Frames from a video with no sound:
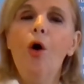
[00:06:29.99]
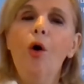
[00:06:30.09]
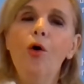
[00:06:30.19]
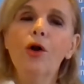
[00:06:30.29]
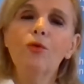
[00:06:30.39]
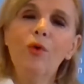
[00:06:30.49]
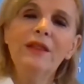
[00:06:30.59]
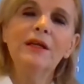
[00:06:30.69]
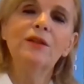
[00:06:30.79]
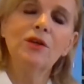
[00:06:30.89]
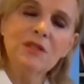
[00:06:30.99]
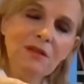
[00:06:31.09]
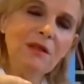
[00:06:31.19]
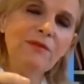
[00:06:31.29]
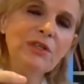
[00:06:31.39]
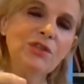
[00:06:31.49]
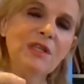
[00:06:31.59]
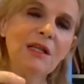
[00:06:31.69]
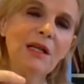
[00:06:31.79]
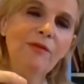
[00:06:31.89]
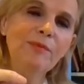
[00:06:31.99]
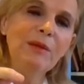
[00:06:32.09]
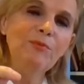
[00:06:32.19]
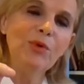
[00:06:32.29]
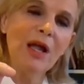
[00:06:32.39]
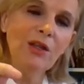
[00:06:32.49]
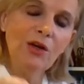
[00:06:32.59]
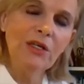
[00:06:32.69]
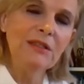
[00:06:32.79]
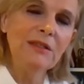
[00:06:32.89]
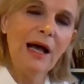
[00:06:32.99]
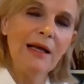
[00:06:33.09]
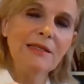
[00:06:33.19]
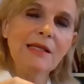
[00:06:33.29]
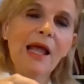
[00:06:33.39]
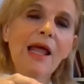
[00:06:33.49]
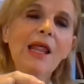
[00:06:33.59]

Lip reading: or whether those interventions that have been prioritized,